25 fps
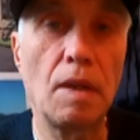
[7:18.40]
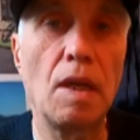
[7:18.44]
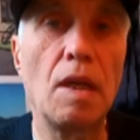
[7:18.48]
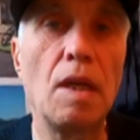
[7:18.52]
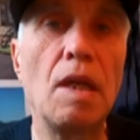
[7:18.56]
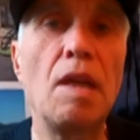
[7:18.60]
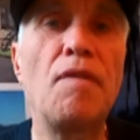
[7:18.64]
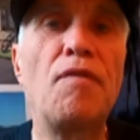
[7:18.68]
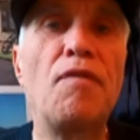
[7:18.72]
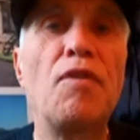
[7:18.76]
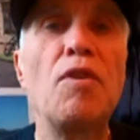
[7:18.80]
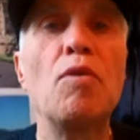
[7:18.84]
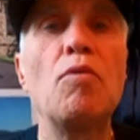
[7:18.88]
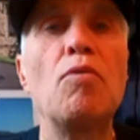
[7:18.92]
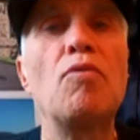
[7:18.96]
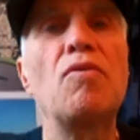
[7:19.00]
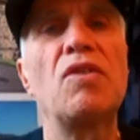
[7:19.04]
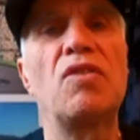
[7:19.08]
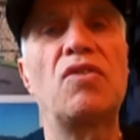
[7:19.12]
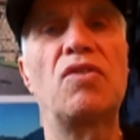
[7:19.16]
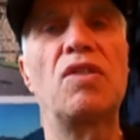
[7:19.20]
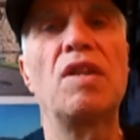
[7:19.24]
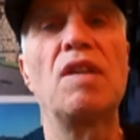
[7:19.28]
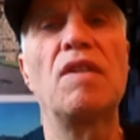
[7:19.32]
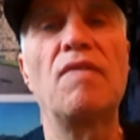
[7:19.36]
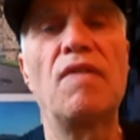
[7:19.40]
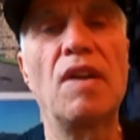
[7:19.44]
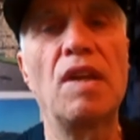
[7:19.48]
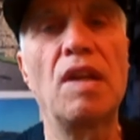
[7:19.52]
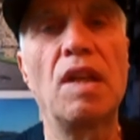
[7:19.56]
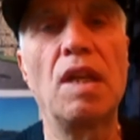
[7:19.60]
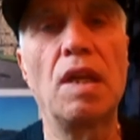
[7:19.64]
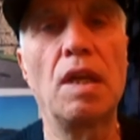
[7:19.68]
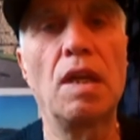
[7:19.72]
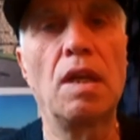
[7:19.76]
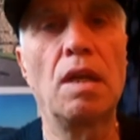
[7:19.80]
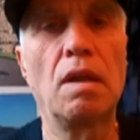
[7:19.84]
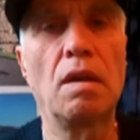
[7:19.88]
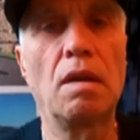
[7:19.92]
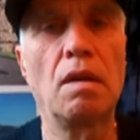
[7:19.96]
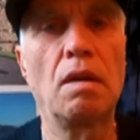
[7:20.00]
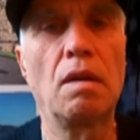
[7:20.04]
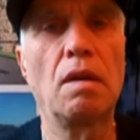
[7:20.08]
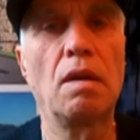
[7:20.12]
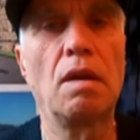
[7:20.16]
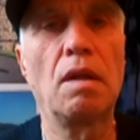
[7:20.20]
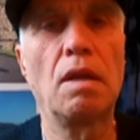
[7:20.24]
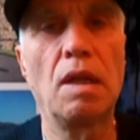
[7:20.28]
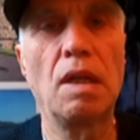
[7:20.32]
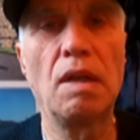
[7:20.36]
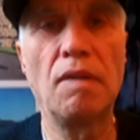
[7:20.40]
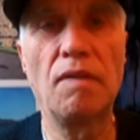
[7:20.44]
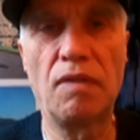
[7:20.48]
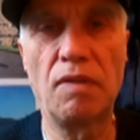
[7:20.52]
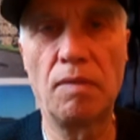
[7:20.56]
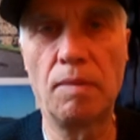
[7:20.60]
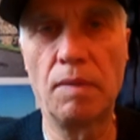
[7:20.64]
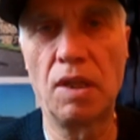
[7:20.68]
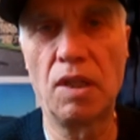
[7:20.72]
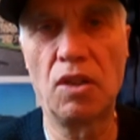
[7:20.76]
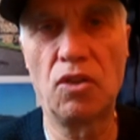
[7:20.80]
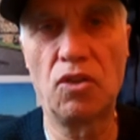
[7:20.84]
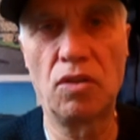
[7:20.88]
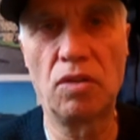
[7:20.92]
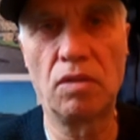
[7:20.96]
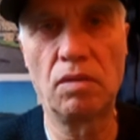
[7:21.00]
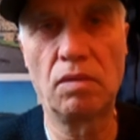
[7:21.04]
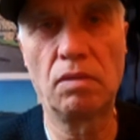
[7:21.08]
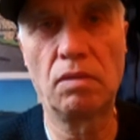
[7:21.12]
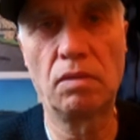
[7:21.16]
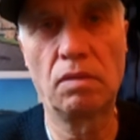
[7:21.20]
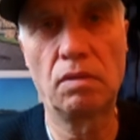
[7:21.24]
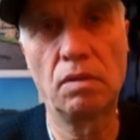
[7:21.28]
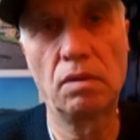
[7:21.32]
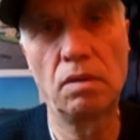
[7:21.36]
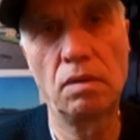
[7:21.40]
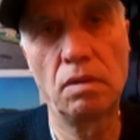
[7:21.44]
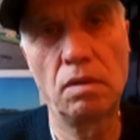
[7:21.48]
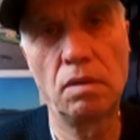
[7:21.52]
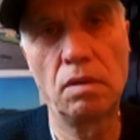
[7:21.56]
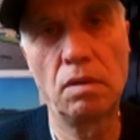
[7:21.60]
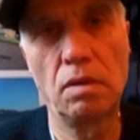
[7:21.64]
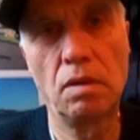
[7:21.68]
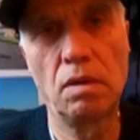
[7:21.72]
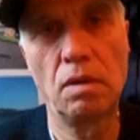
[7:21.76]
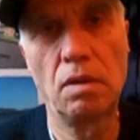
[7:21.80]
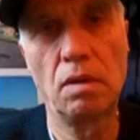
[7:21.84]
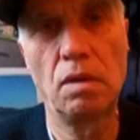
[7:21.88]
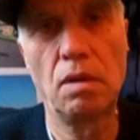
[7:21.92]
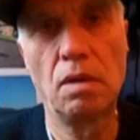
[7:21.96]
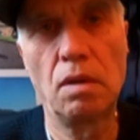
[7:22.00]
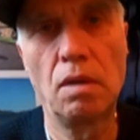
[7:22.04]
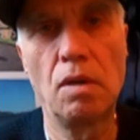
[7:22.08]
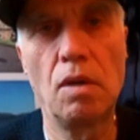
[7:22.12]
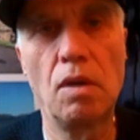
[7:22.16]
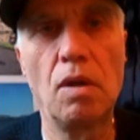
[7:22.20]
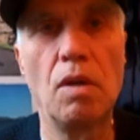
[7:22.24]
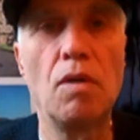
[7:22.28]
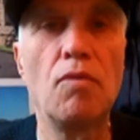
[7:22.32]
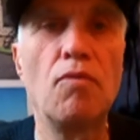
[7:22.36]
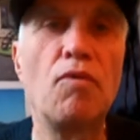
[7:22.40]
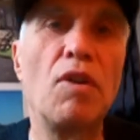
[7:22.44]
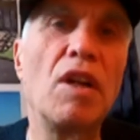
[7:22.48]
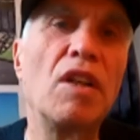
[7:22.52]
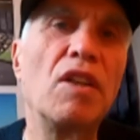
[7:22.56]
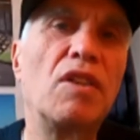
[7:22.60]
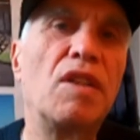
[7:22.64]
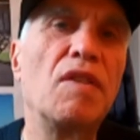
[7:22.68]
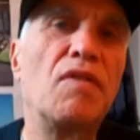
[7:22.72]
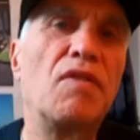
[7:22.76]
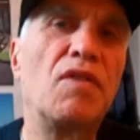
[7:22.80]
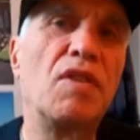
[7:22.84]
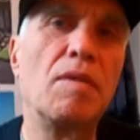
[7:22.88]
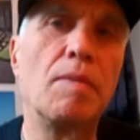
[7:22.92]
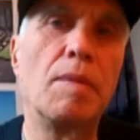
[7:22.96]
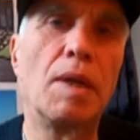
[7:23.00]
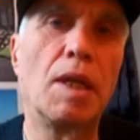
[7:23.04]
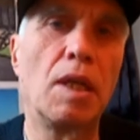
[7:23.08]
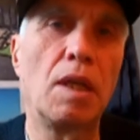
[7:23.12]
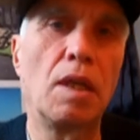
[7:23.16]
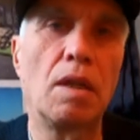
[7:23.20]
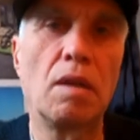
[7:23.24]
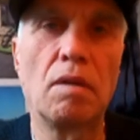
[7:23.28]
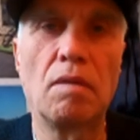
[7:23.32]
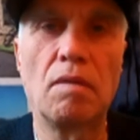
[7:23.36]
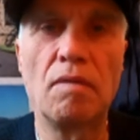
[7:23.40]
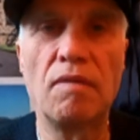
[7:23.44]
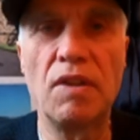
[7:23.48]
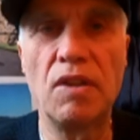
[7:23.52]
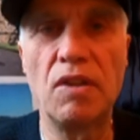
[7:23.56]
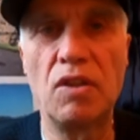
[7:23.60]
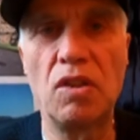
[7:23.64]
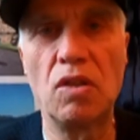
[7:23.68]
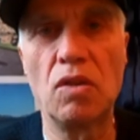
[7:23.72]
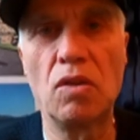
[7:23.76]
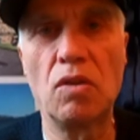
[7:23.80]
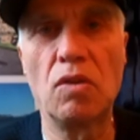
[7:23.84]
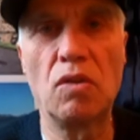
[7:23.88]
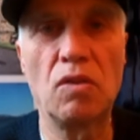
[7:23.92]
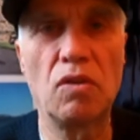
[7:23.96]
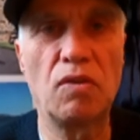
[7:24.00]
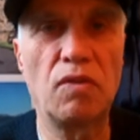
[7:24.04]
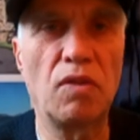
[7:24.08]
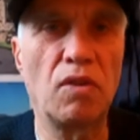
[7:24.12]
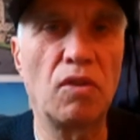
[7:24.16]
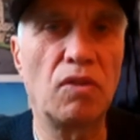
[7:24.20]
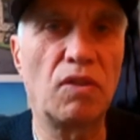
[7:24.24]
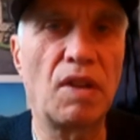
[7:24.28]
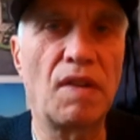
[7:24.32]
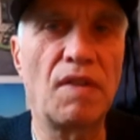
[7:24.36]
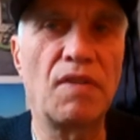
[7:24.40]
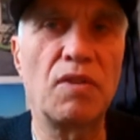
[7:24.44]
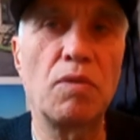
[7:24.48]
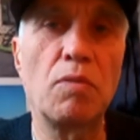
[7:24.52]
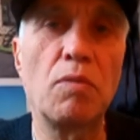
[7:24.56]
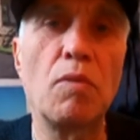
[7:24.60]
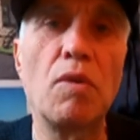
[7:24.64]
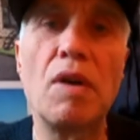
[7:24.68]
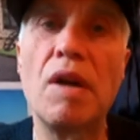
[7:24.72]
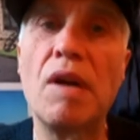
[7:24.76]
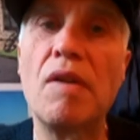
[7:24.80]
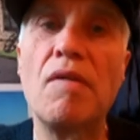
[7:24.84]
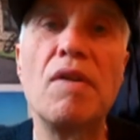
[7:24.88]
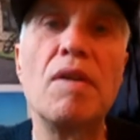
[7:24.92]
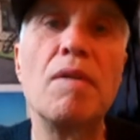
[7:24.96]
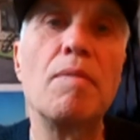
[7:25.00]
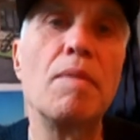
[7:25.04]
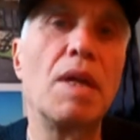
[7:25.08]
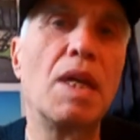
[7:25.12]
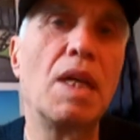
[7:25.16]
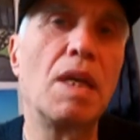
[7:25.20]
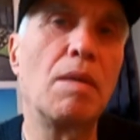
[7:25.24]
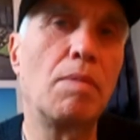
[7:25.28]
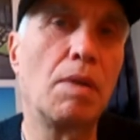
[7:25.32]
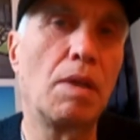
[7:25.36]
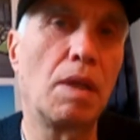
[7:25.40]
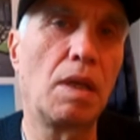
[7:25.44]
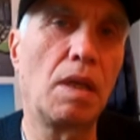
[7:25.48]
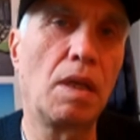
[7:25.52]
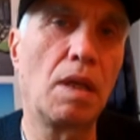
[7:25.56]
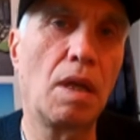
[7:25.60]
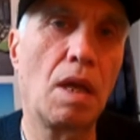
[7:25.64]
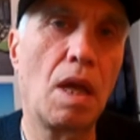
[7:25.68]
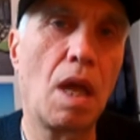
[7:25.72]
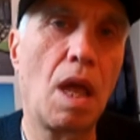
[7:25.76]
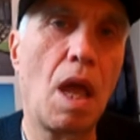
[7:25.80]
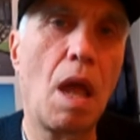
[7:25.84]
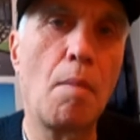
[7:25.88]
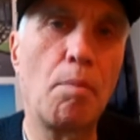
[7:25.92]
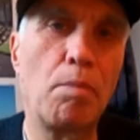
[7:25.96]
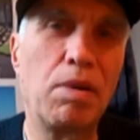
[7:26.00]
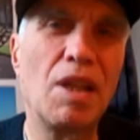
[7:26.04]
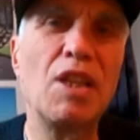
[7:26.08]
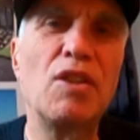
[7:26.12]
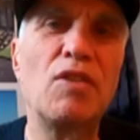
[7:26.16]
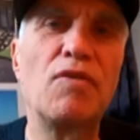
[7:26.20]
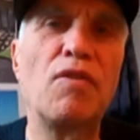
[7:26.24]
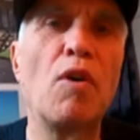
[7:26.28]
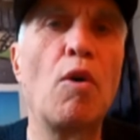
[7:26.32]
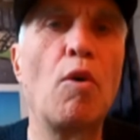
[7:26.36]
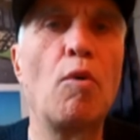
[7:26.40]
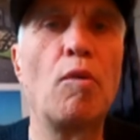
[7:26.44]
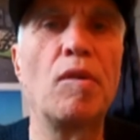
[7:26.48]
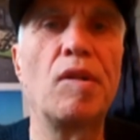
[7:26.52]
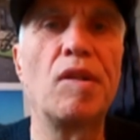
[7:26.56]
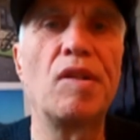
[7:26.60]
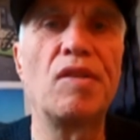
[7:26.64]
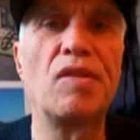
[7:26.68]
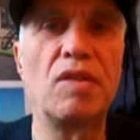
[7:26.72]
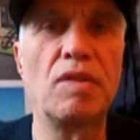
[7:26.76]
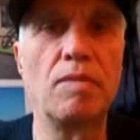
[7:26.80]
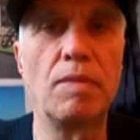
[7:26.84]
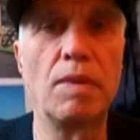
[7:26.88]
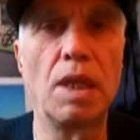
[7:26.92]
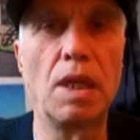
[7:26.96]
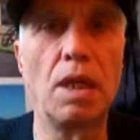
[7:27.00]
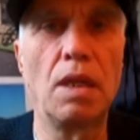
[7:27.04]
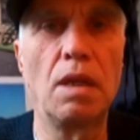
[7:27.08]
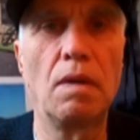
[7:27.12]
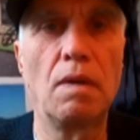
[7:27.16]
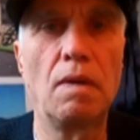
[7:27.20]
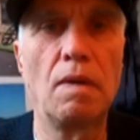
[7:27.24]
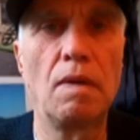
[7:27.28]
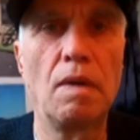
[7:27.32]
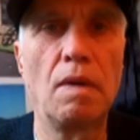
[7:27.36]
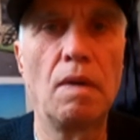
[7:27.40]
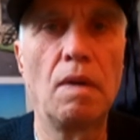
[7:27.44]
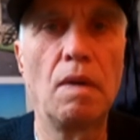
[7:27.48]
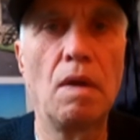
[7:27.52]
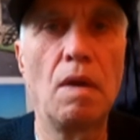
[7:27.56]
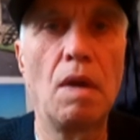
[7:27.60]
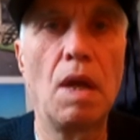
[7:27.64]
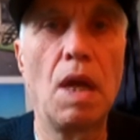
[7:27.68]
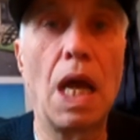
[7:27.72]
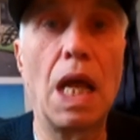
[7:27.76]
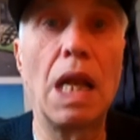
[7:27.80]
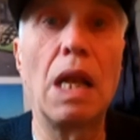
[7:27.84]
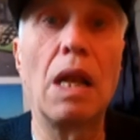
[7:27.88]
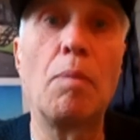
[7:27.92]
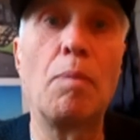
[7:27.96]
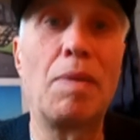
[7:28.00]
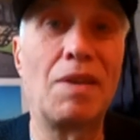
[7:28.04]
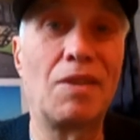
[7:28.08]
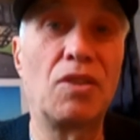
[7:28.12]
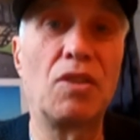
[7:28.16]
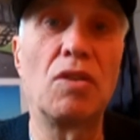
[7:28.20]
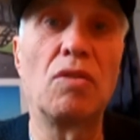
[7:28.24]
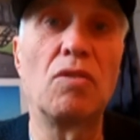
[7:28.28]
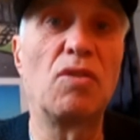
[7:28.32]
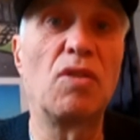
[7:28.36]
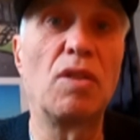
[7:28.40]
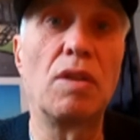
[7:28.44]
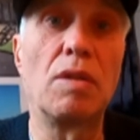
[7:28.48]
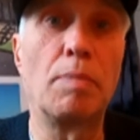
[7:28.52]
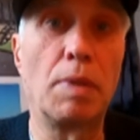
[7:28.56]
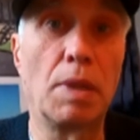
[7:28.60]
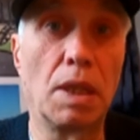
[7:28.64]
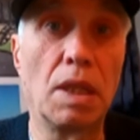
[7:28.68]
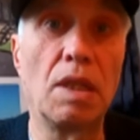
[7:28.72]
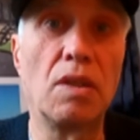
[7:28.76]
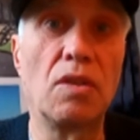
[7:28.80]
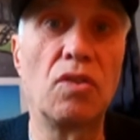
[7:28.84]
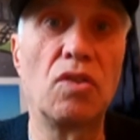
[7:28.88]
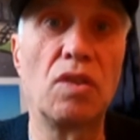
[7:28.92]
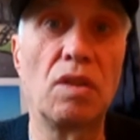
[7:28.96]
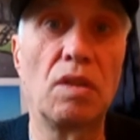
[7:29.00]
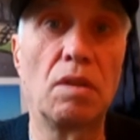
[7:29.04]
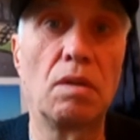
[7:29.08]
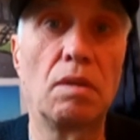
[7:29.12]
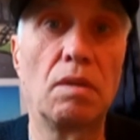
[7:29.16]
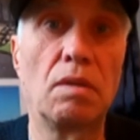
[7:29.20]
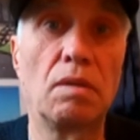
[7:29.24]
If you receive any information relative to me, videos, photographs, wherever it may be, please forward it to me and I'll pass it on to the police.